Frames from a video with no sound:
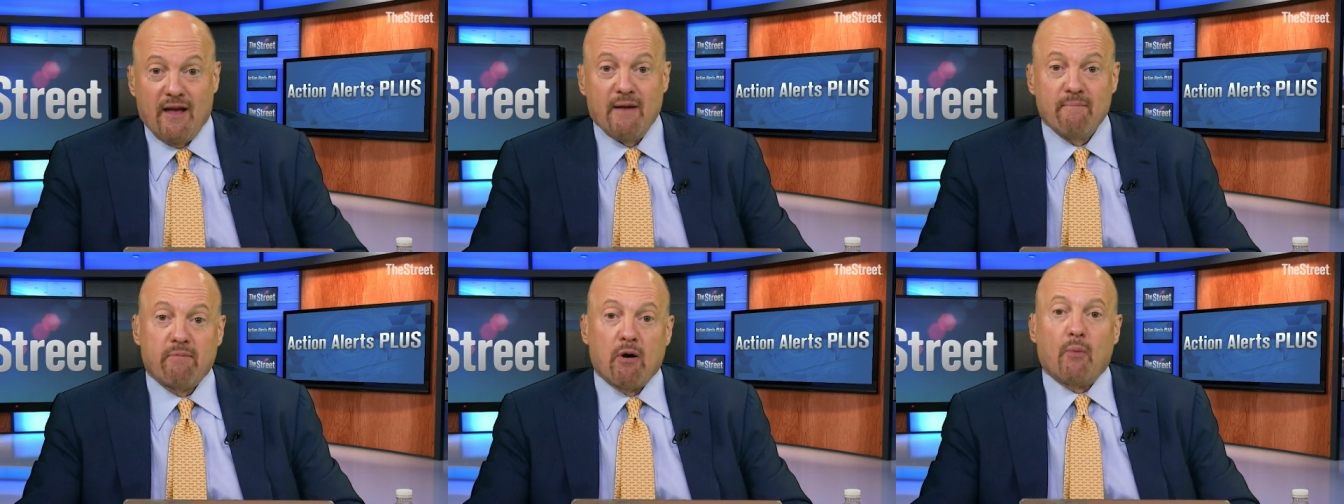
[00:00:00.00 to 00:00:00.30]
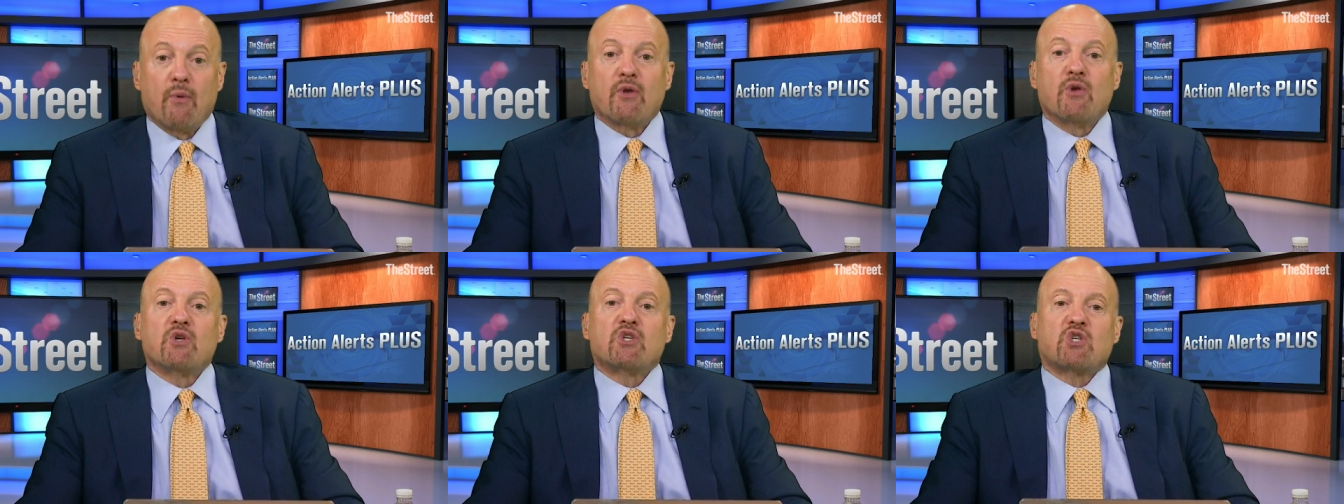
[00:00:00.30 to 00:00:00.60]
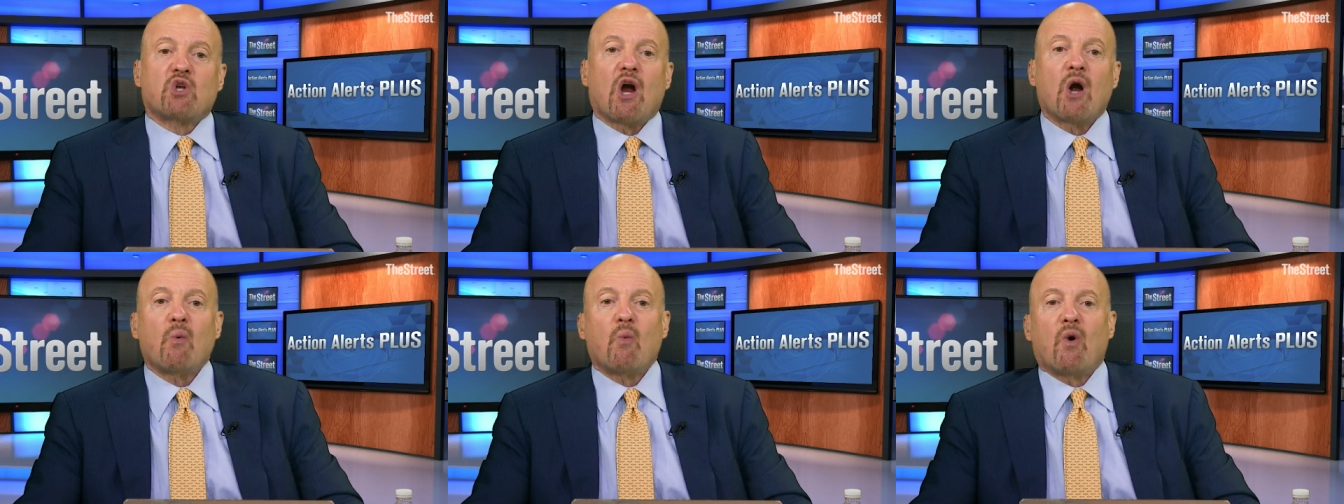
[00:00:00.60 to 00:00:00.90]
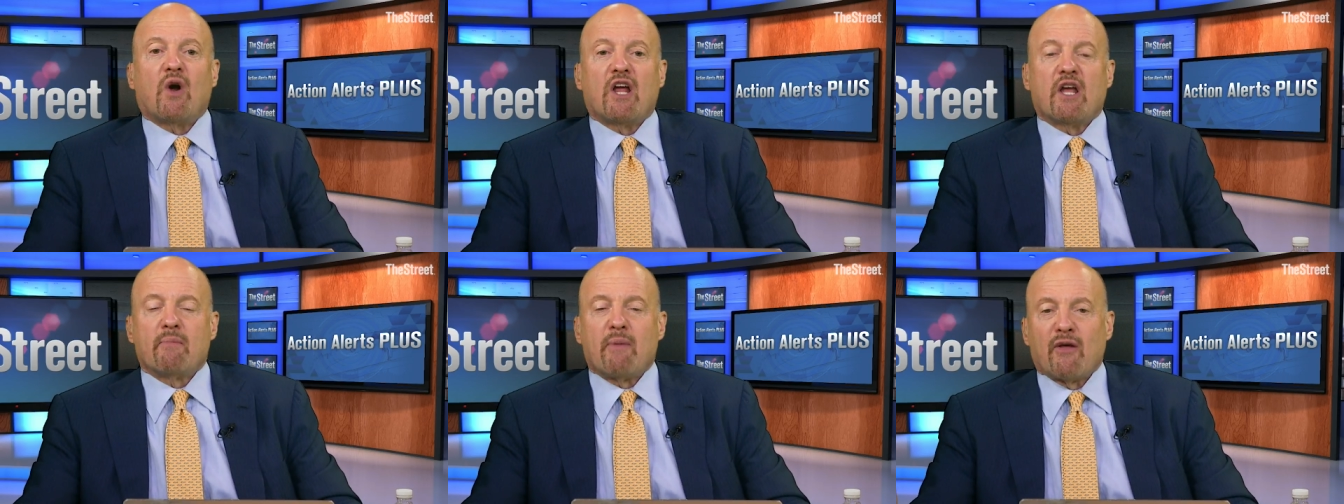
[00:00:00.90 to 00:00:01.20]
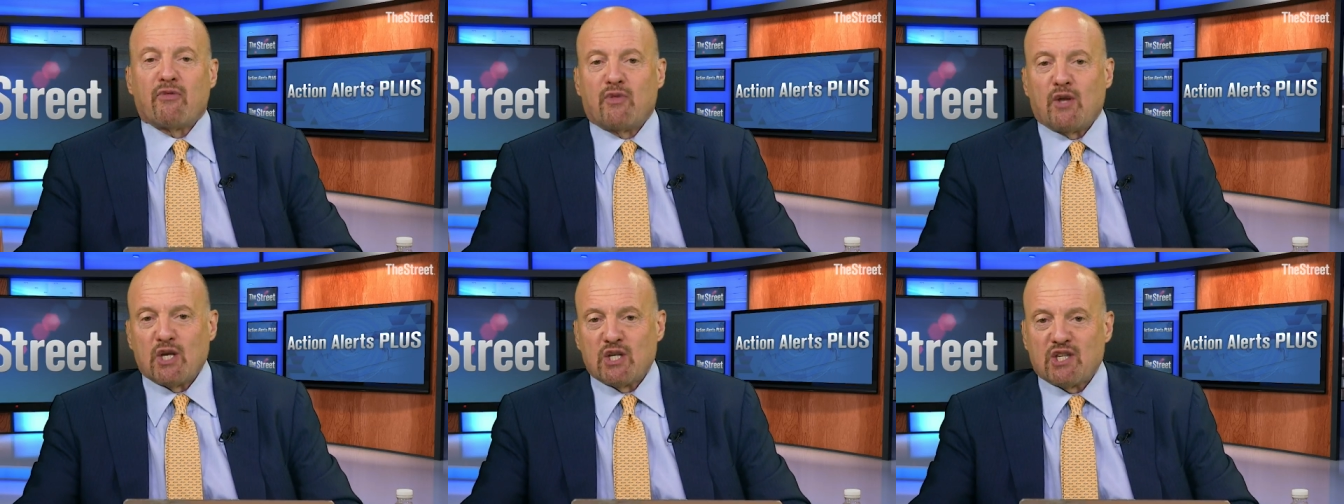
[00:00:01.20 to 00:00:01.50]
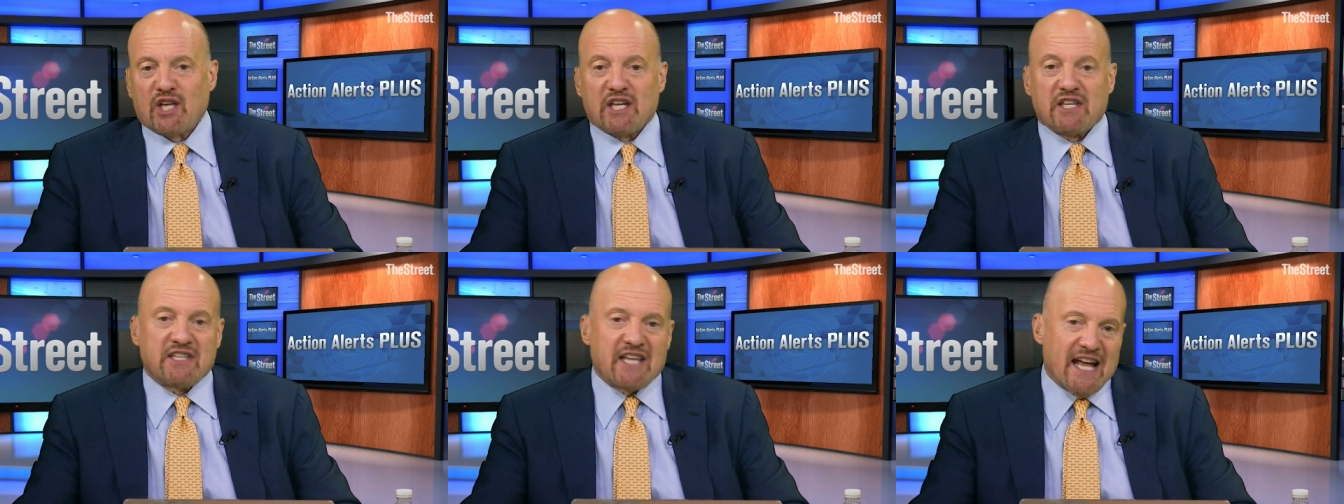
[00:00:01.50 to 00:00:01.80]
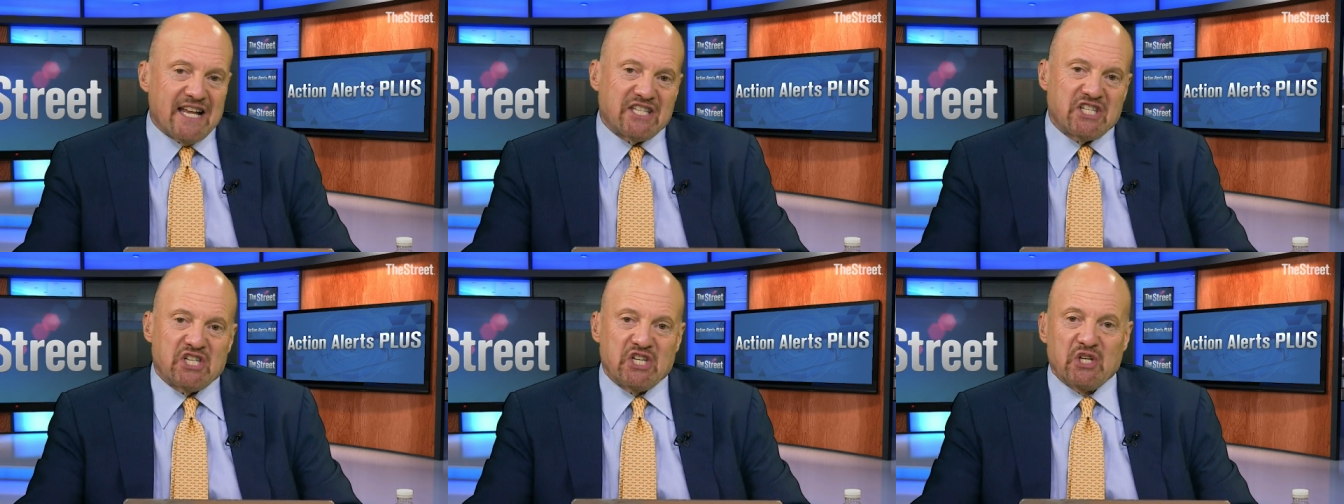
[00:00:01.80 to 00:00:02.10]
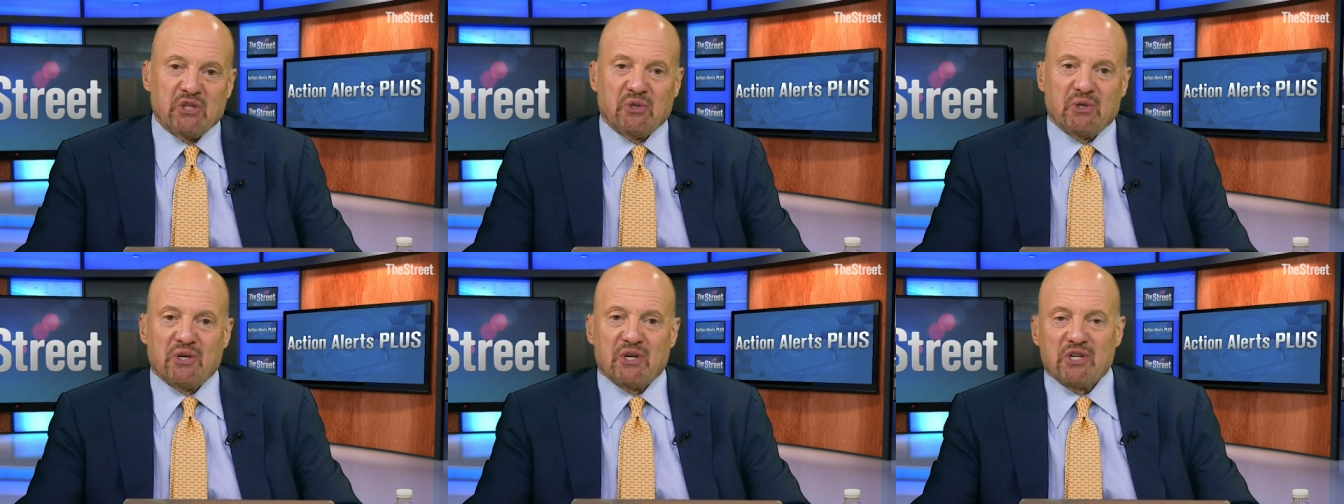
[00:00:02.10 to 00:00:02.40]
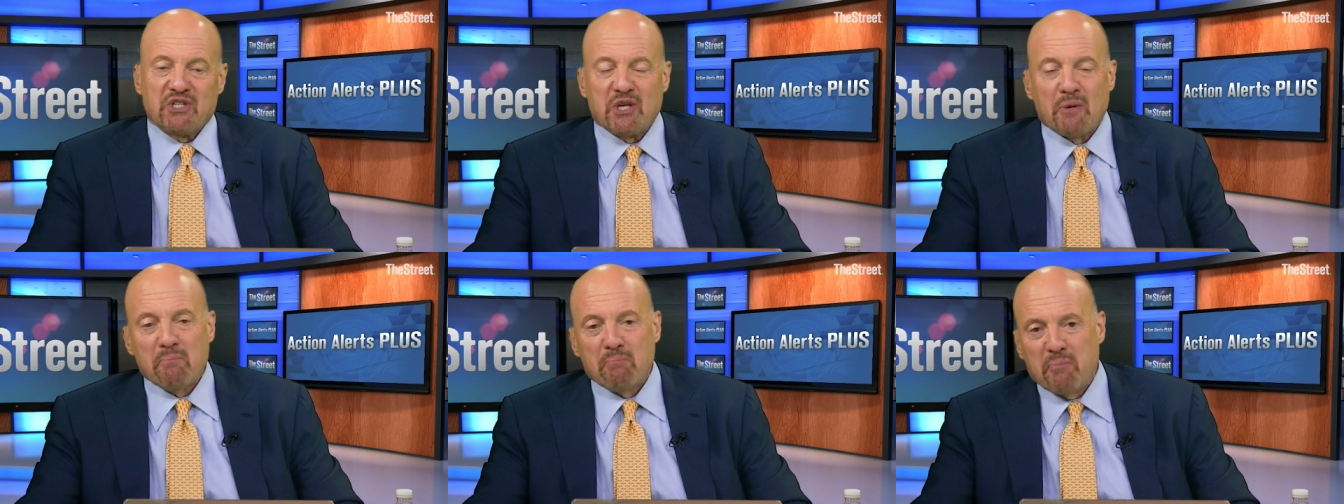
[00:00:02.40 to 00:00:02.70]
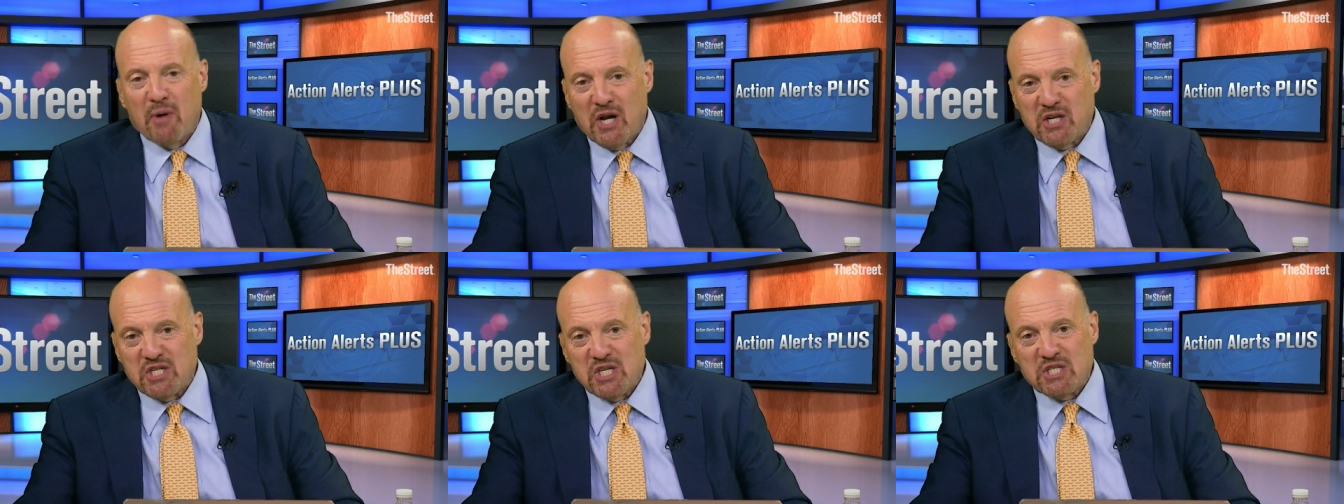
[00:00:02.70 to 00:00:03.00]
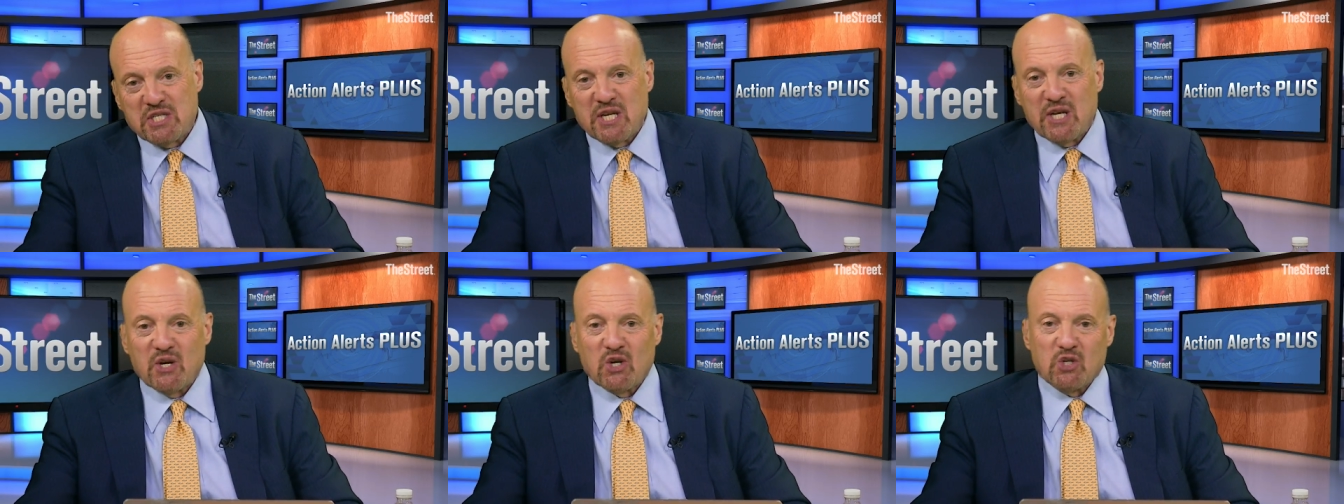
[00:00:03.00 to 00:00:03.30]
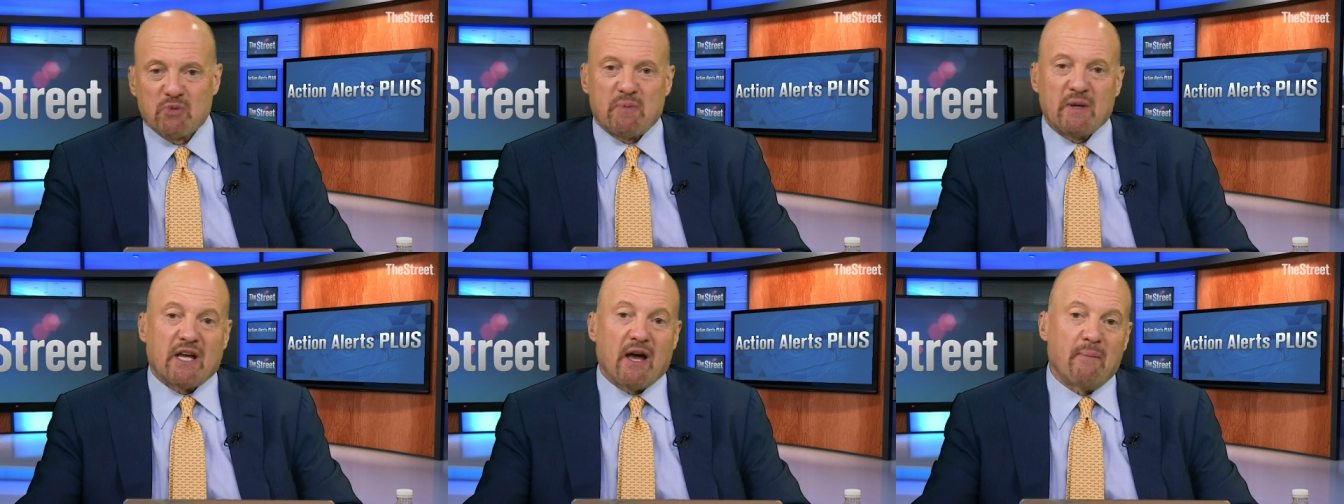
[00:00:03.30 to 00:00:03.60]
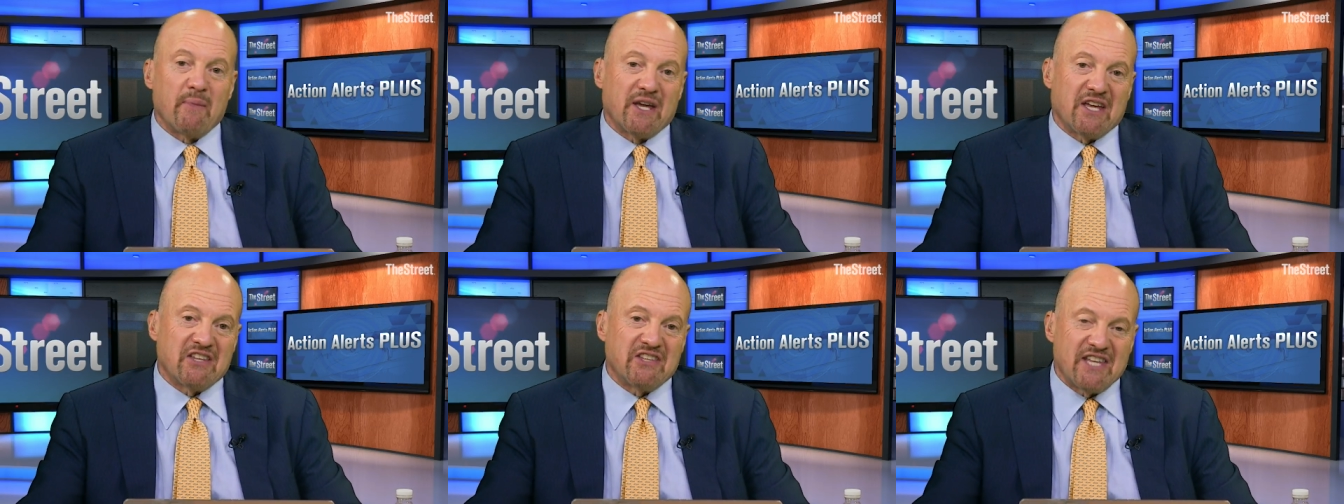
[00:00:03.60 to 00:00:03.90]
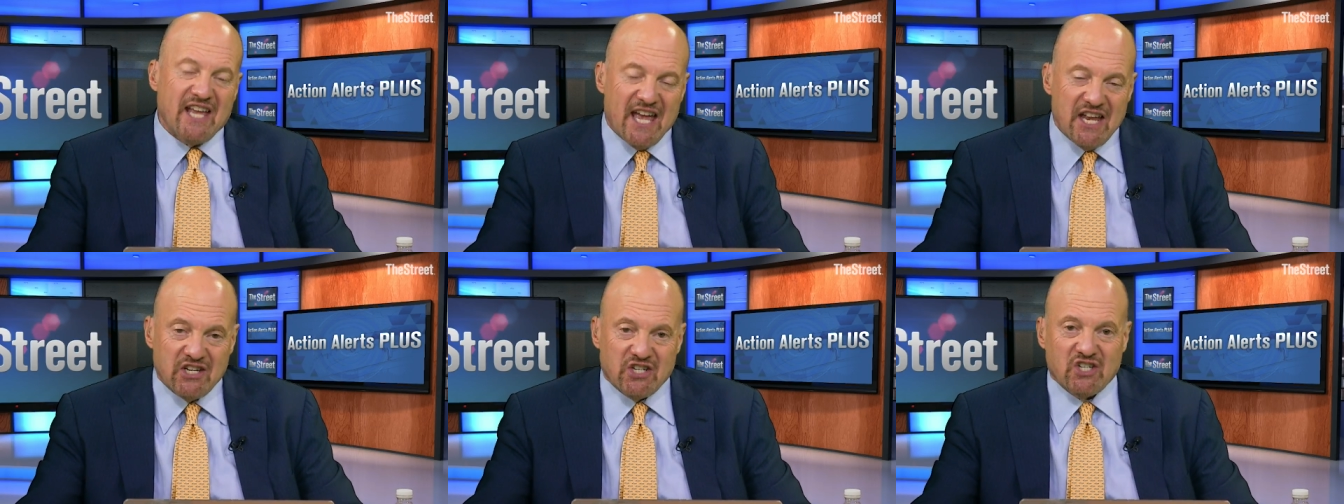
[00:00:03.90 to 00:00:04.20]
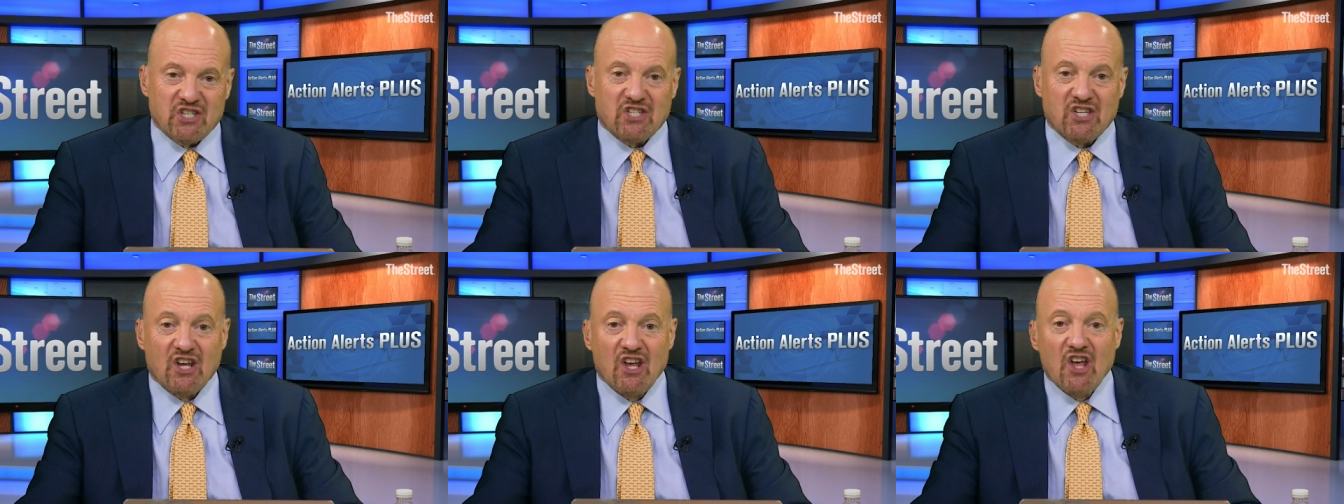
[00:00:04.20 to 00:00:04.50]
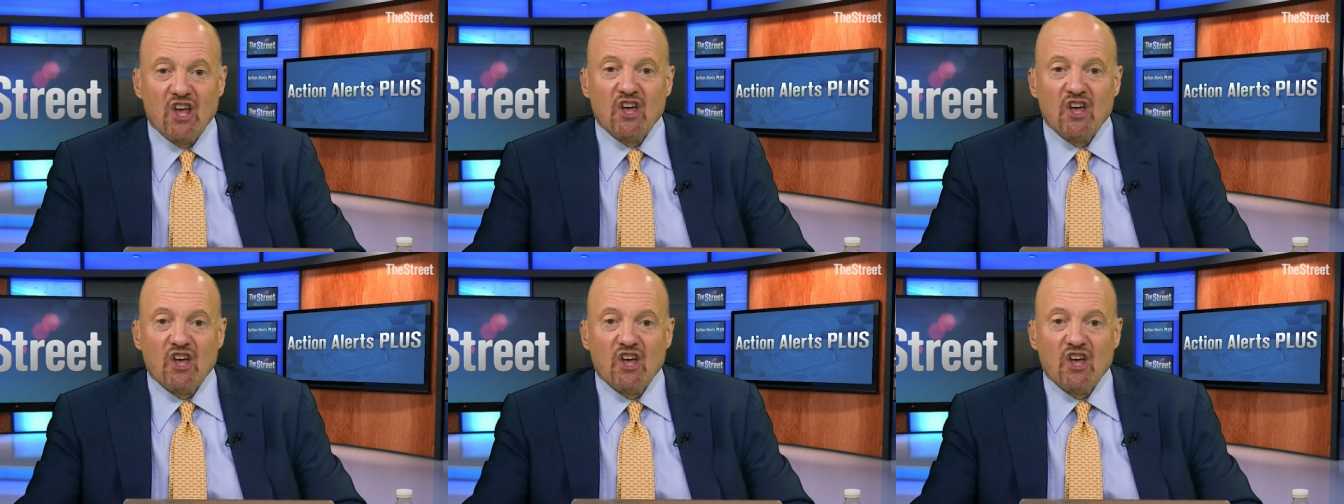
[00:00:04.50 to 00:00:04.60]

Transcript: But when you start worrying about things like debt ceilings and budget deals becoming contentious,